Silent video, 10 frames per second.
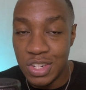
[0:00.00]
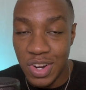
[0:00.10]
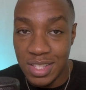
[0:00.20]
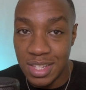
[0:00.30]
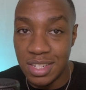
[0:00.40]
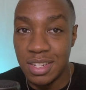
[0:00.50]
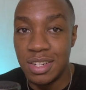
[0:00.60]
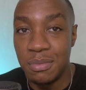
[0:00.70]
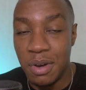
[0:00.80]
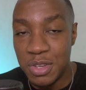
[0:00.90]

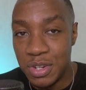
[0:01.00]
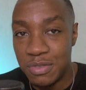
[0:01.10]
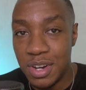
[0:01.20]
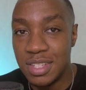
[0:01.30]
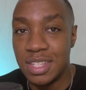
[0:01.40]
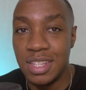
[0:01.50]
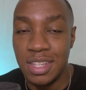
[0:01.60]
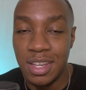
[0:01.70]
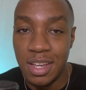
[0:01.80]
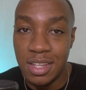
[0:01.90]
transitioned my
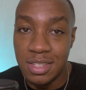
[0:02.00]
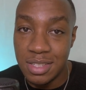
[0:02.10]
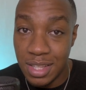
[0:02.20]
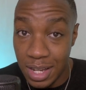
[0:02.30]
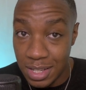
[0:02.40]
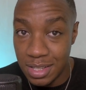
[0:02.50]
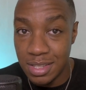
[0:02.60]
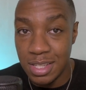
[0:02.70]
university studies,